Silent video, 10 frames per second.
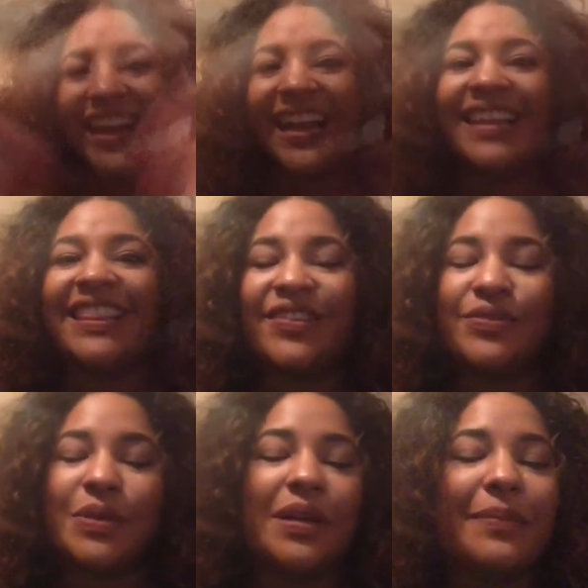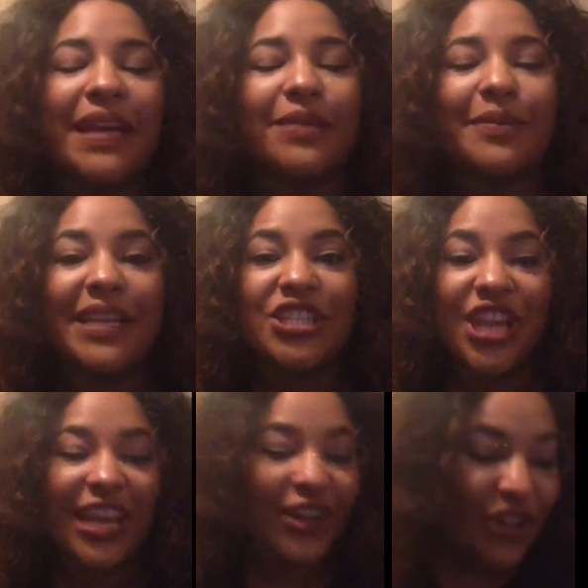Hi loves, welcome back to my
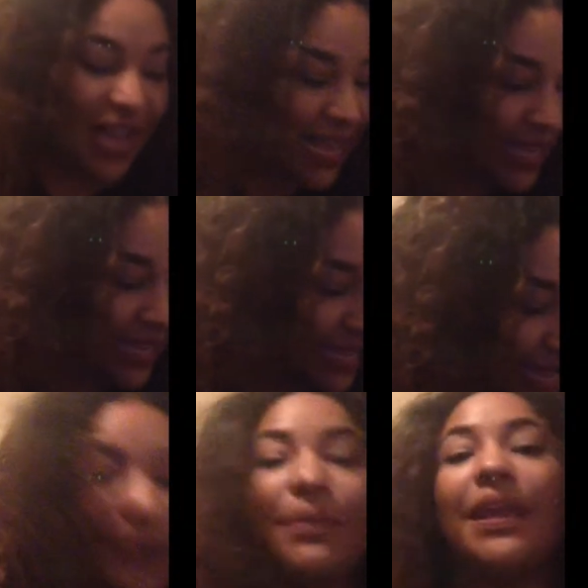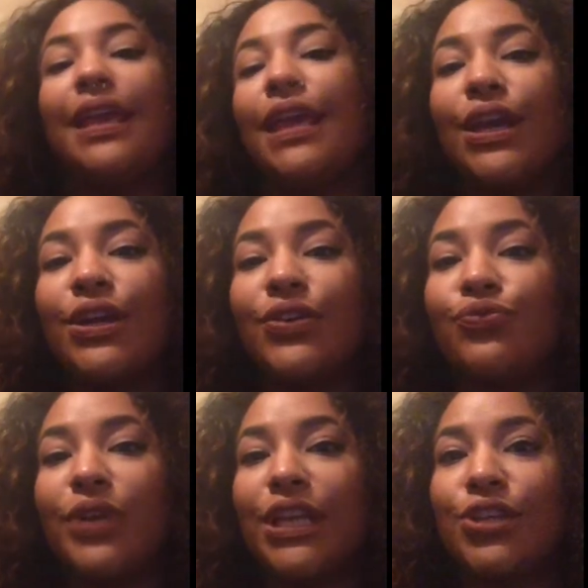channel. I am here
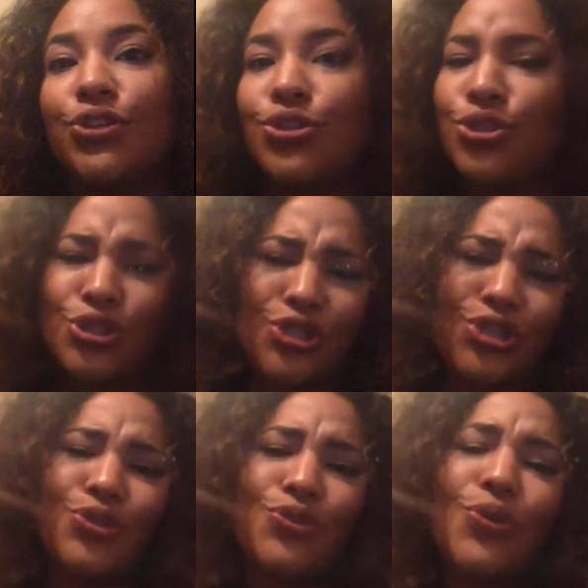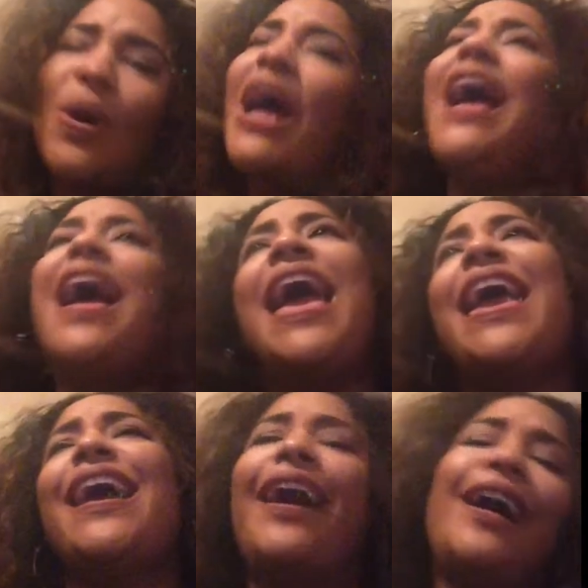ready to do
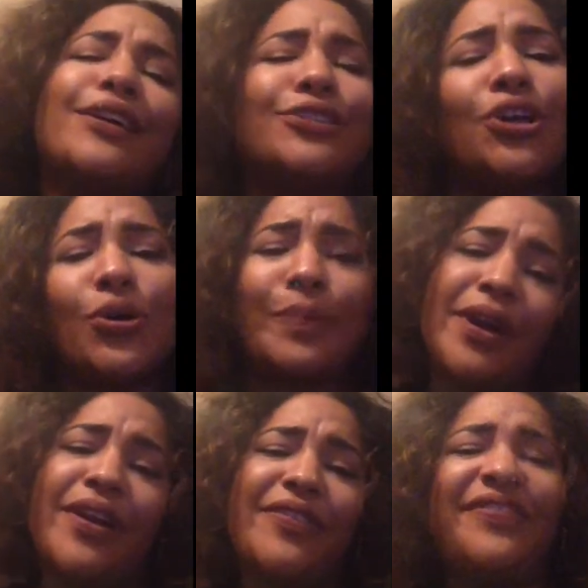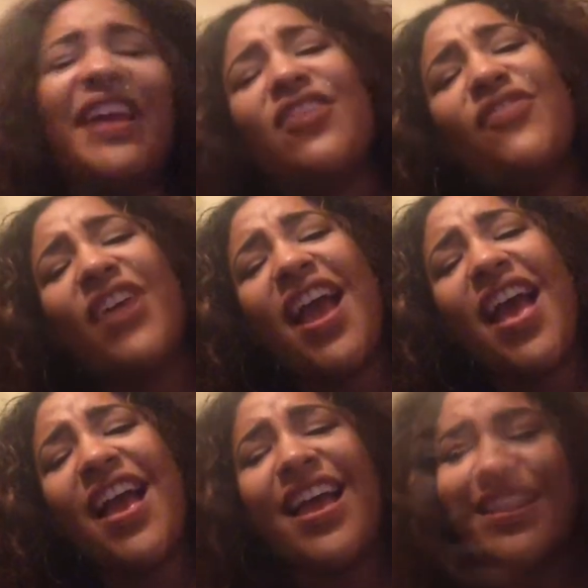a October
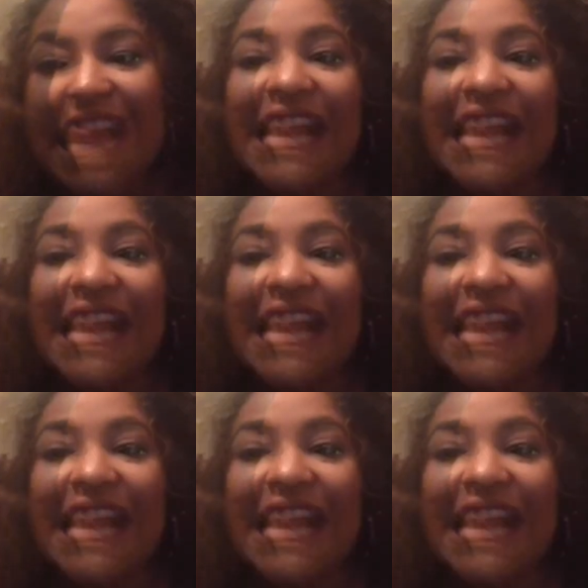favorite.